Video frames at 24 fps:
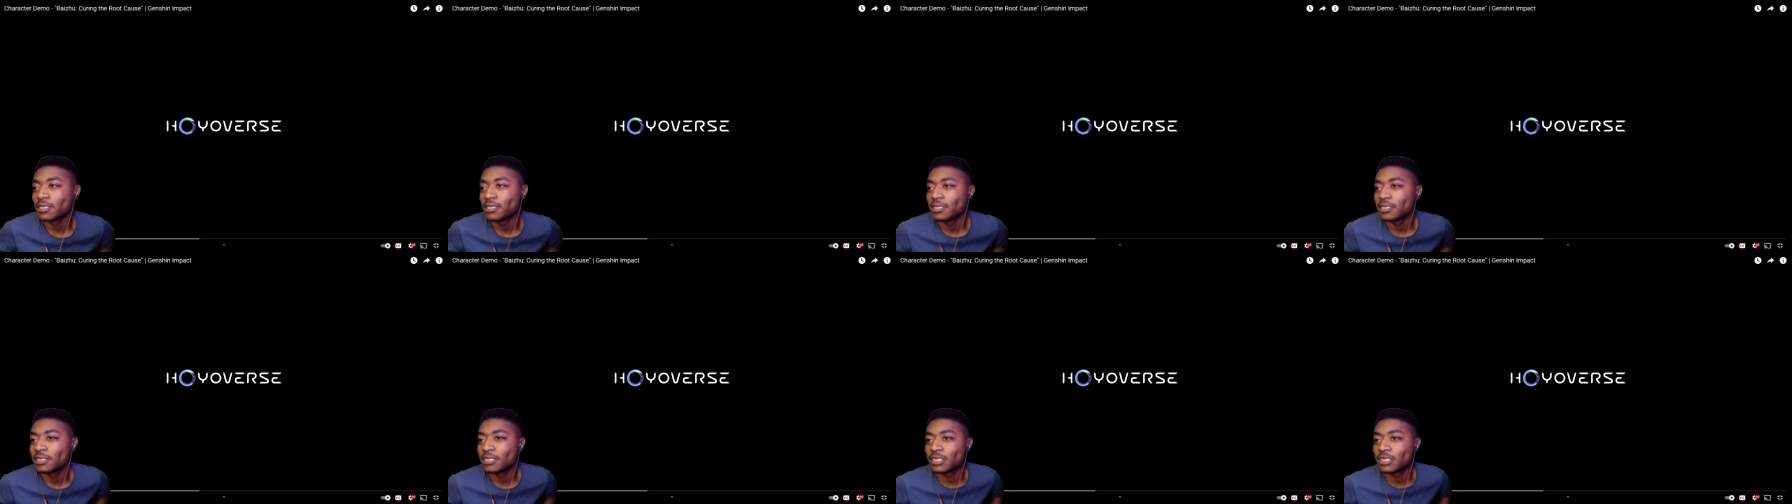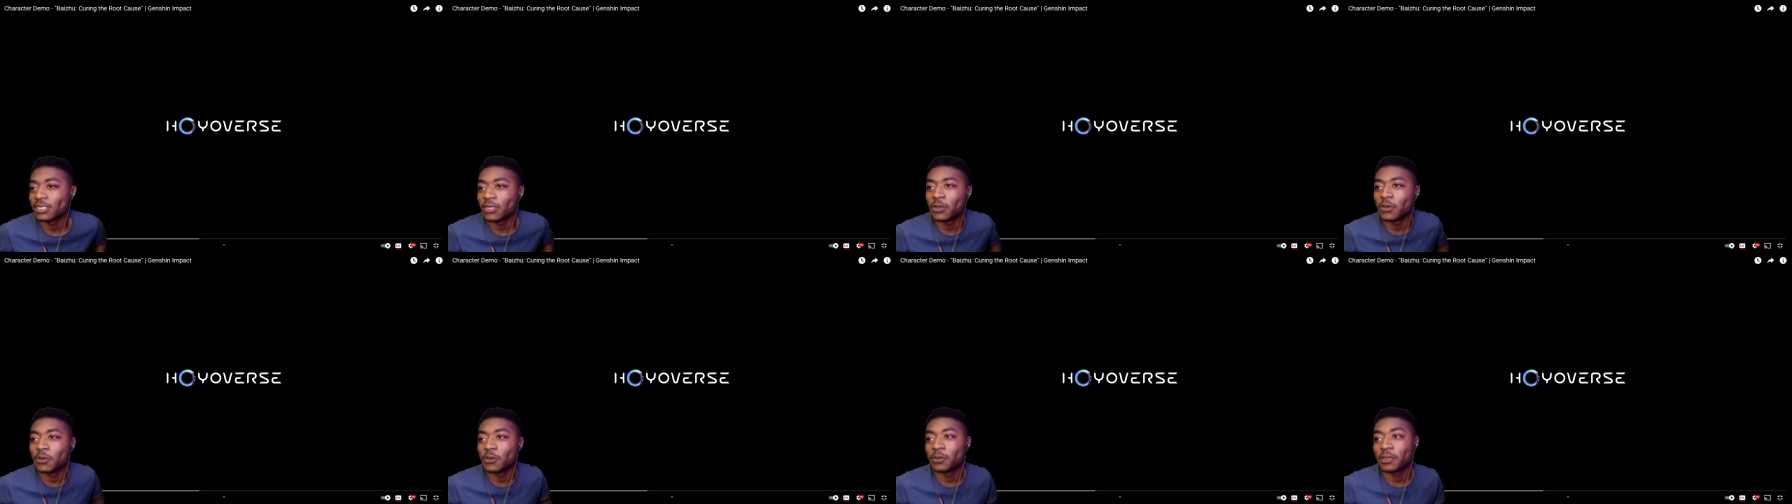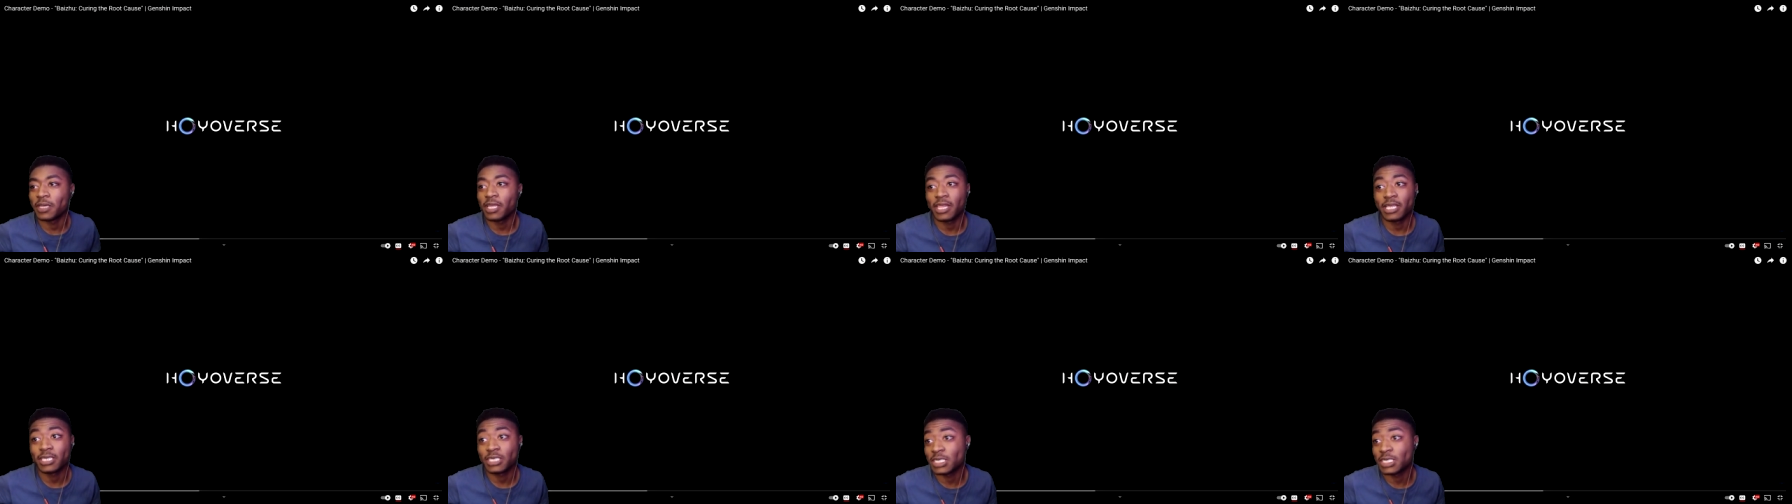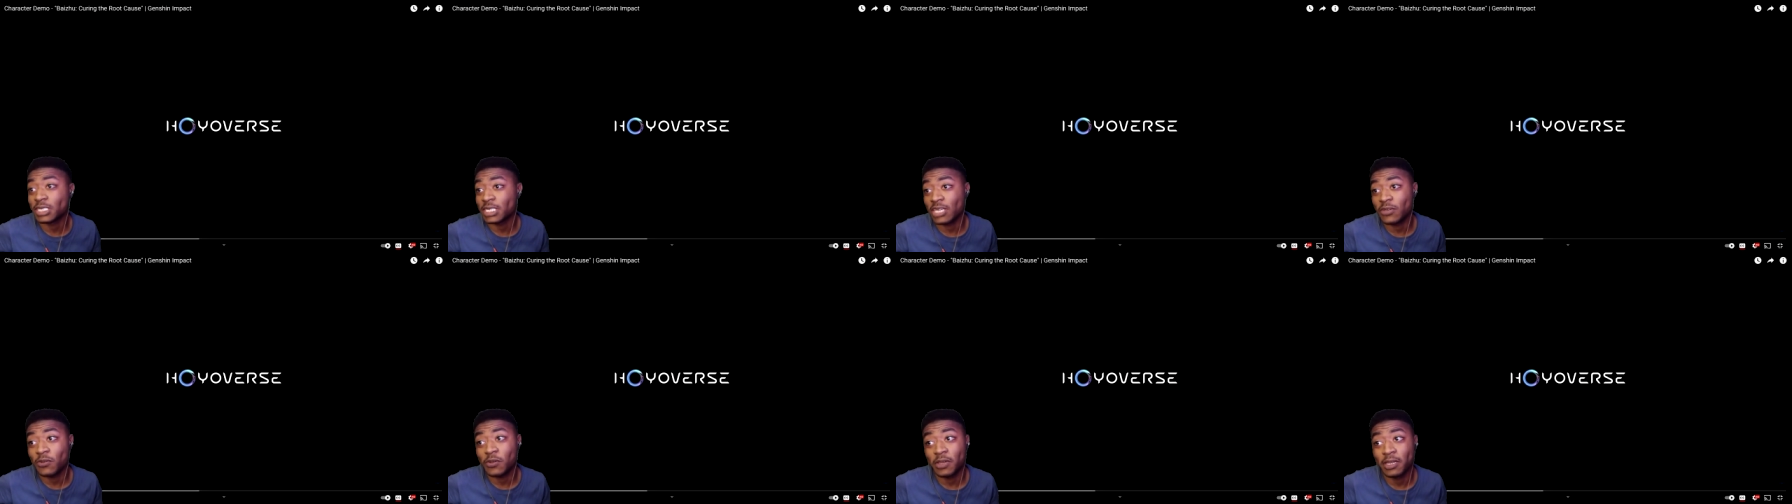So, yeah, let's just
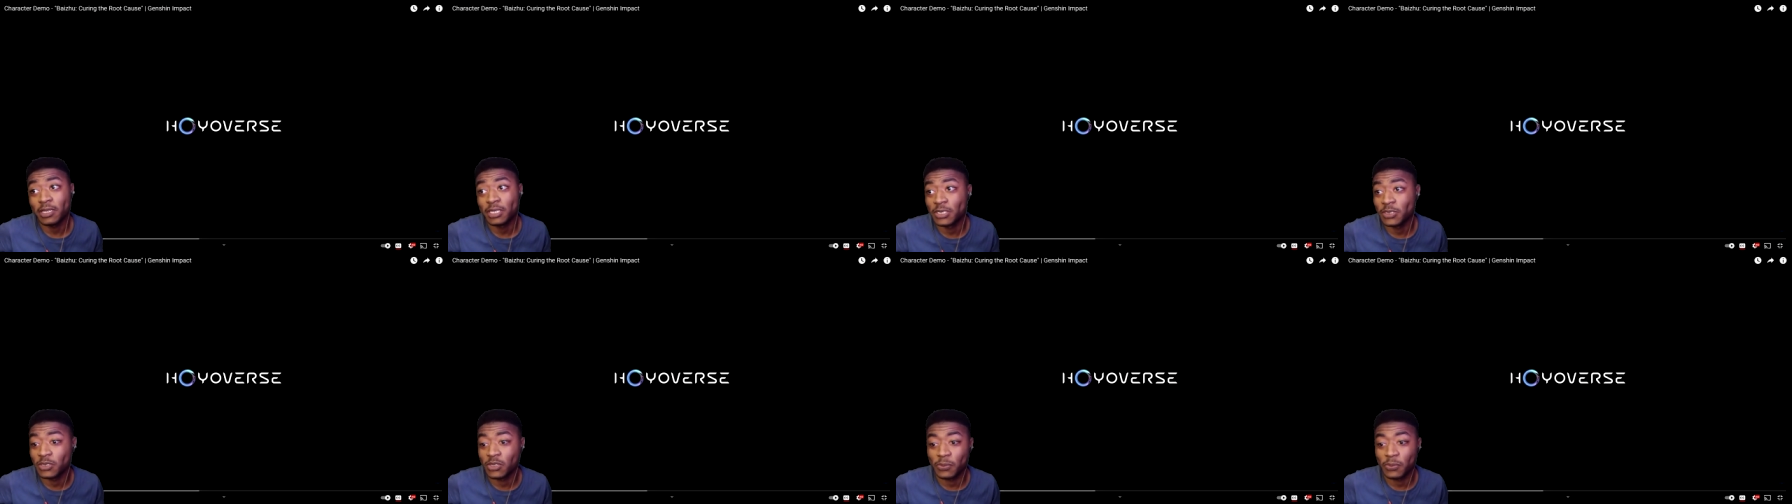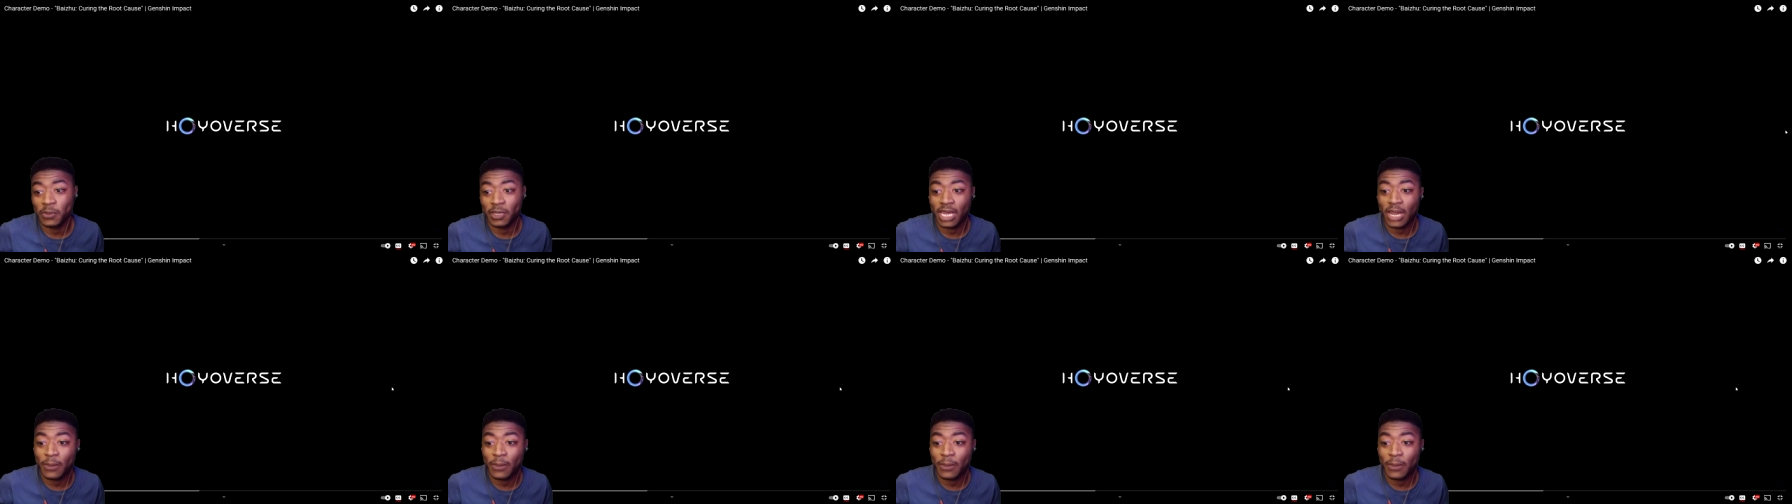get right into it, man.